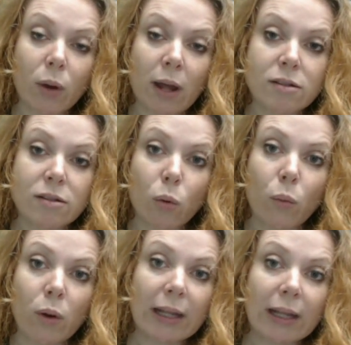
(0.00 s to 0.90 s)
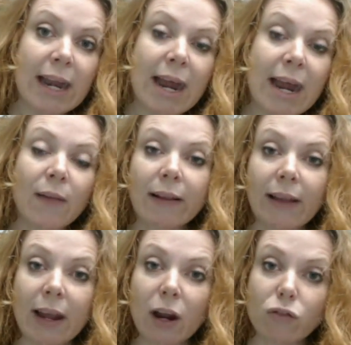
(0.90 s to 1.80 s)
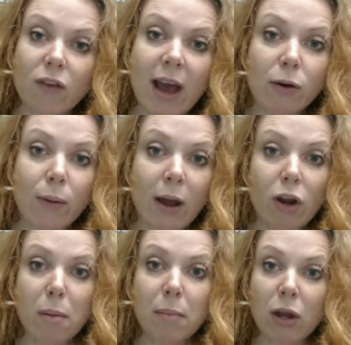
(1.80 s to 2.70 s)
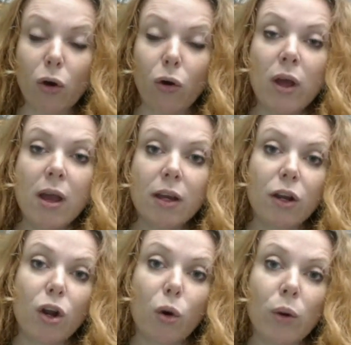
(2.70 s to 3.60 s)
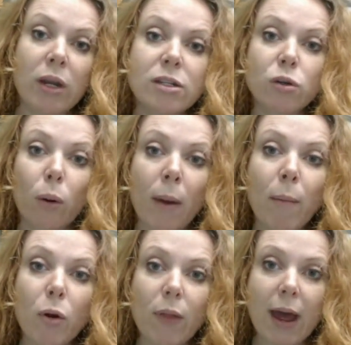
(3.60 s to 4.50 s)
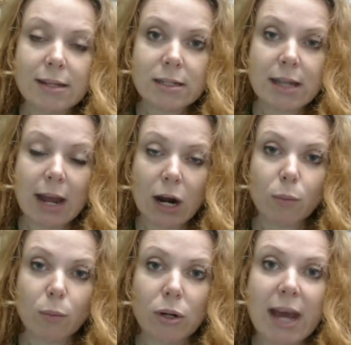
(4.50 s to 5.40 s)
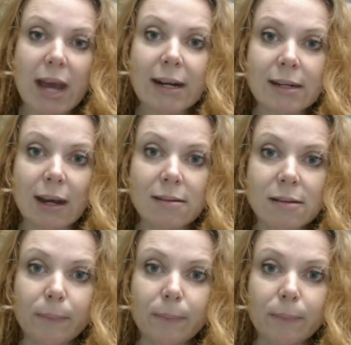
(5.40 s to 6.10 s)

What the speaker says: And so when we lay down that layer of fat around our middle, you know, we need to remember that it's there to protect us.